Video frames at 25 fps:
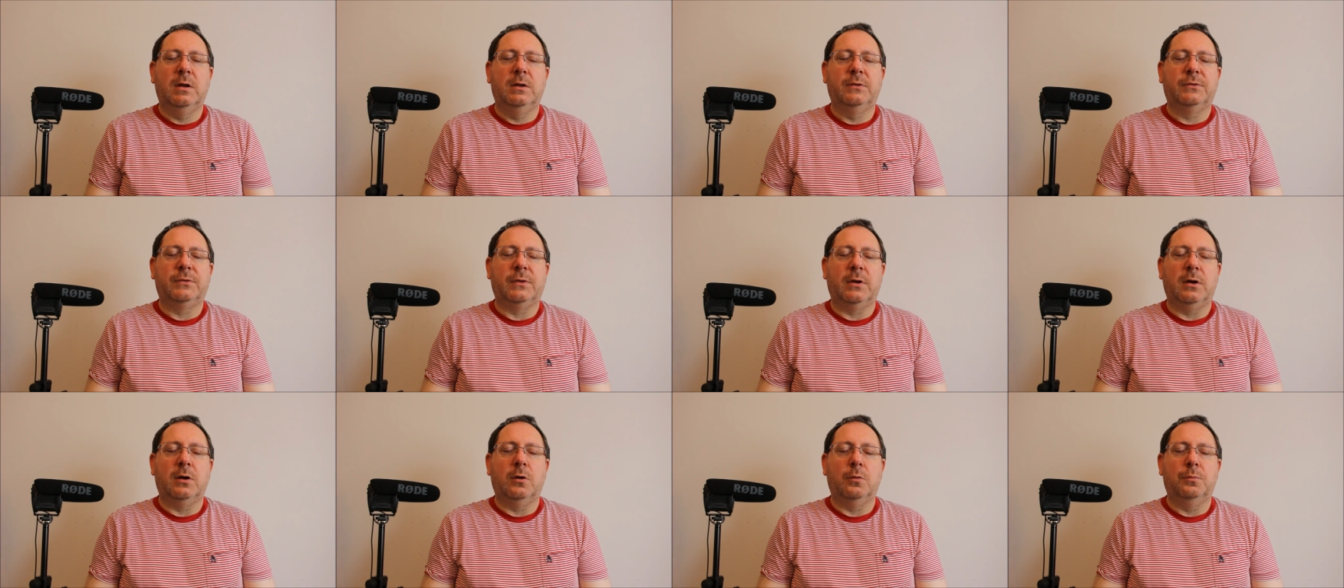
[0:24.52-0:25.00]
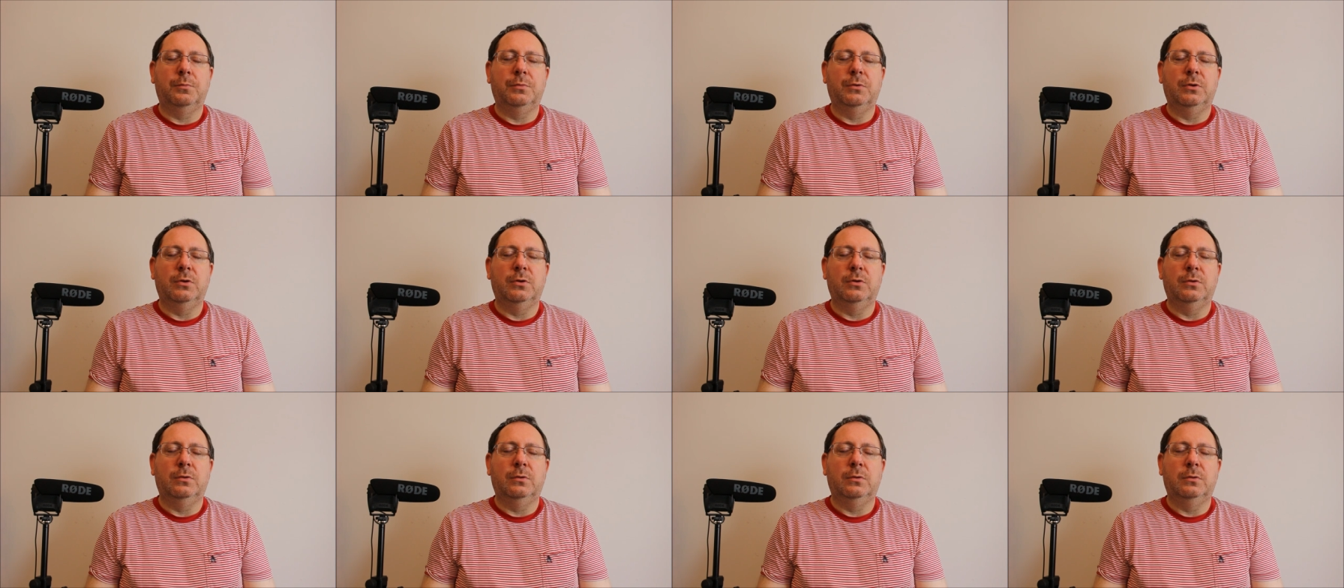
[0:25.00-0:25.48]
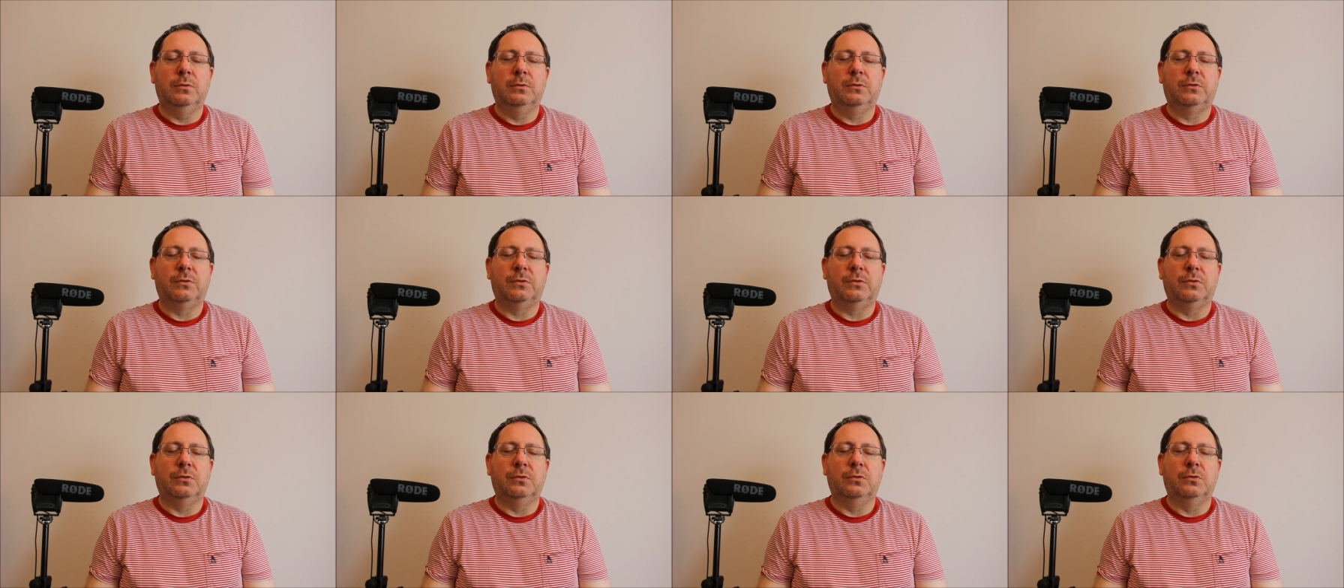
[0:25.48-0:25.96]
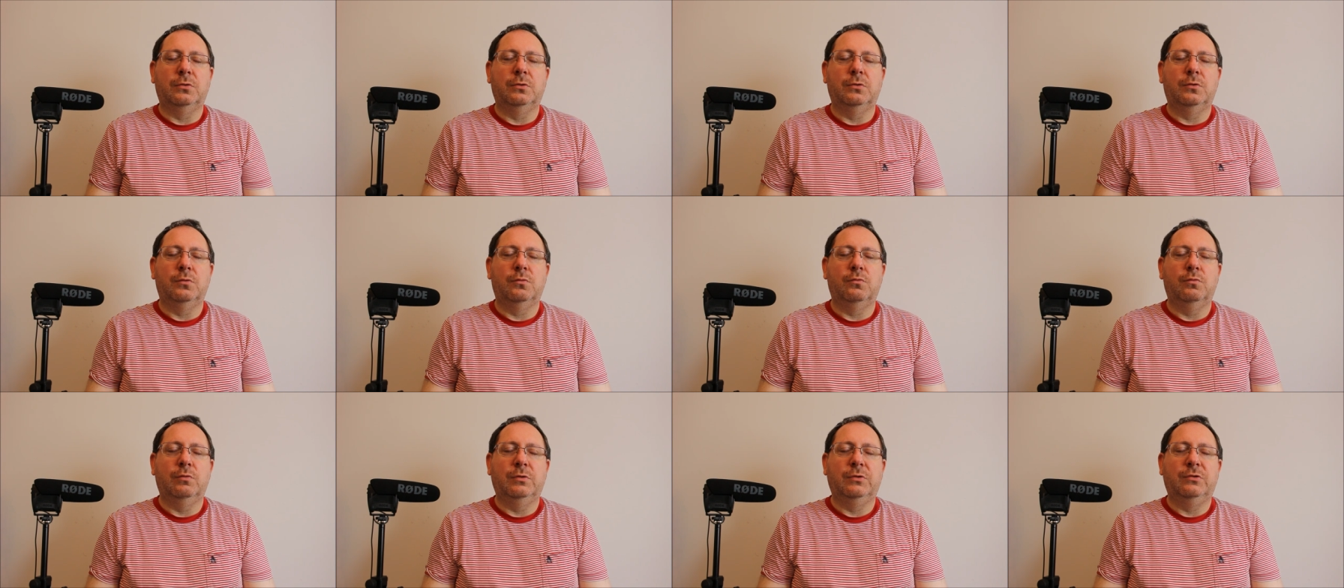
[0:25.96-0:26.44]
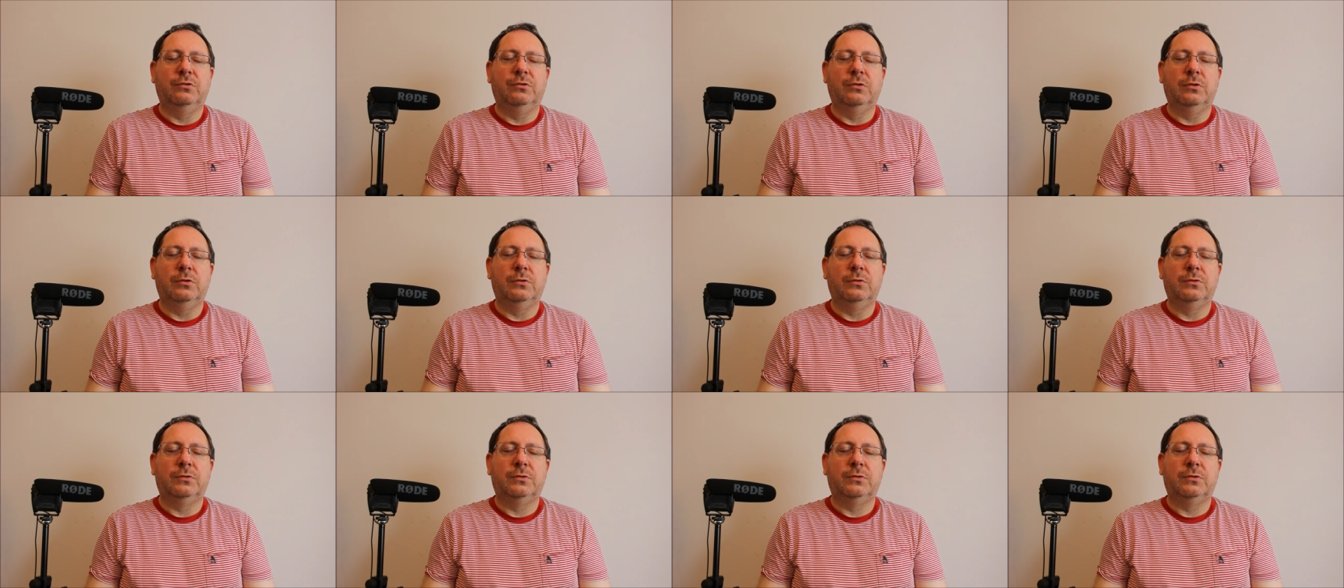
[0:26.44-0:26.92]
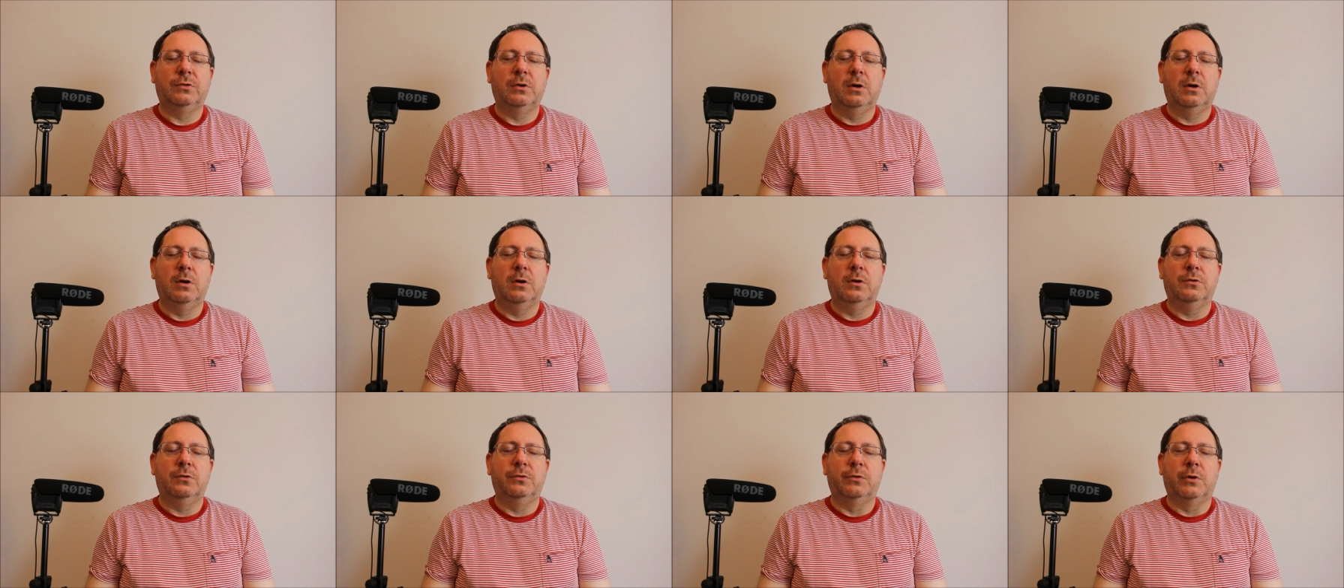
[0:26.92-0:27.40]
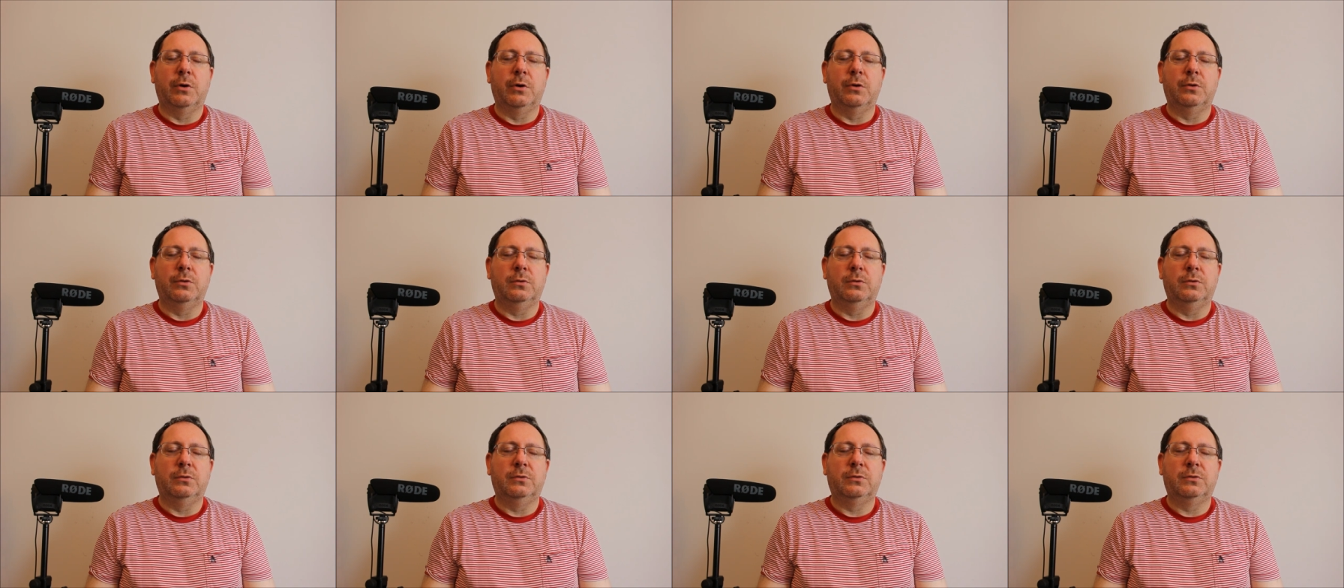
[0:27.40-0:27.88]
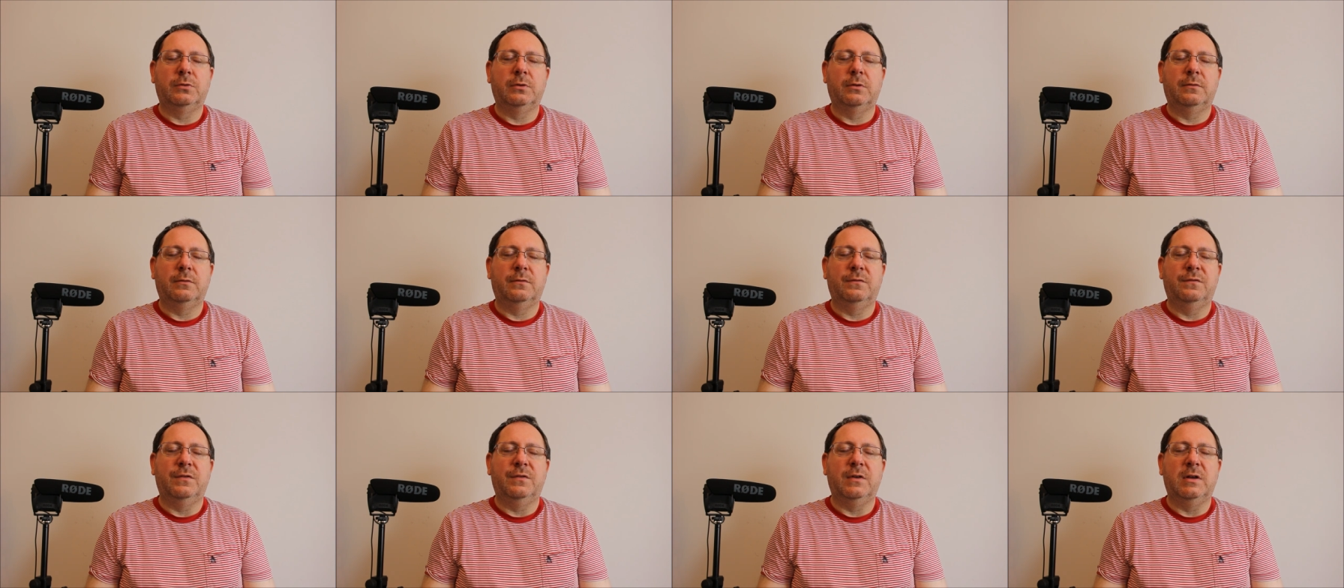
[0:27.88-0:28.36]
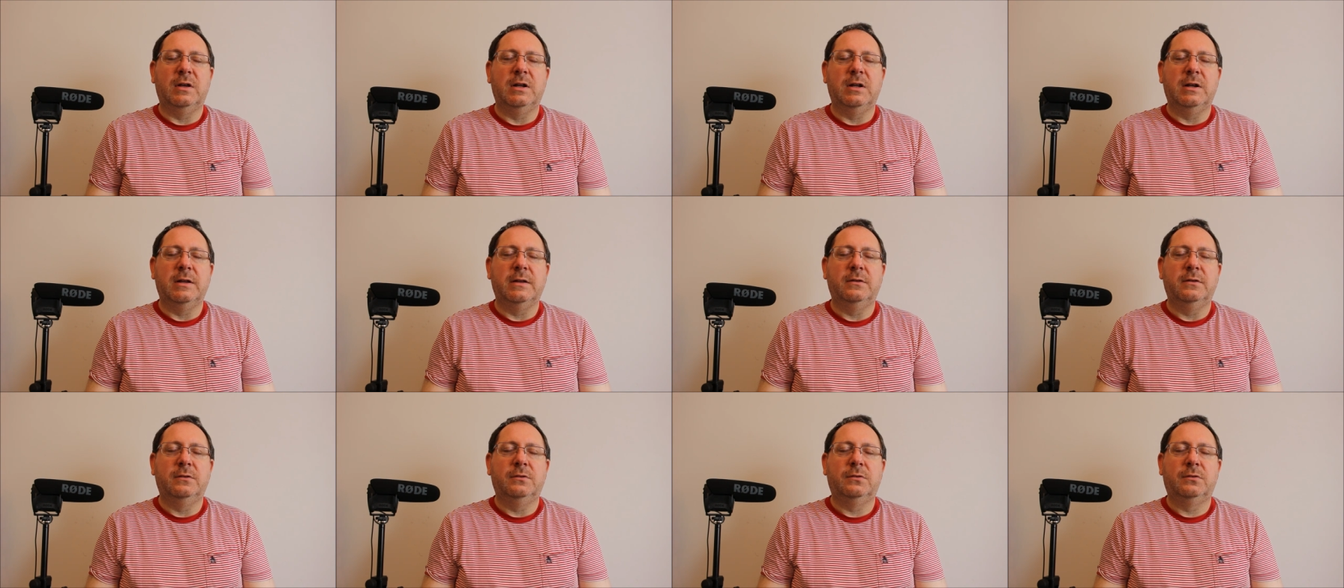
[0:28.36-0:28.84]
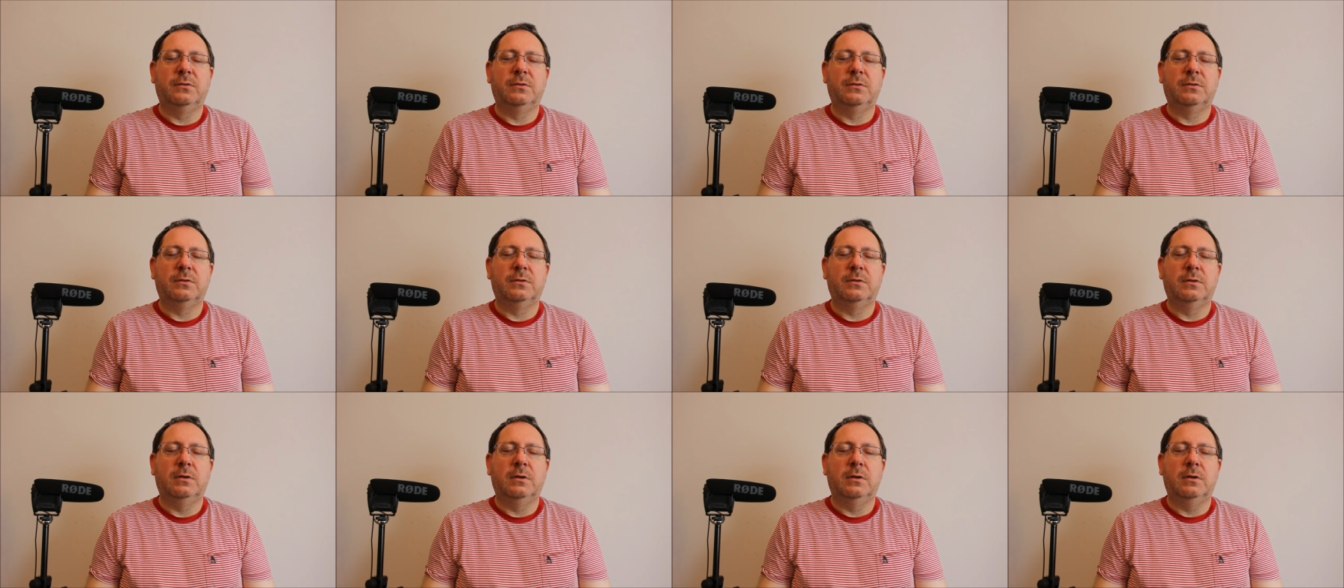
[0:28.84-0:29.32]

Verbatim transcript: to help you to reduce those feelings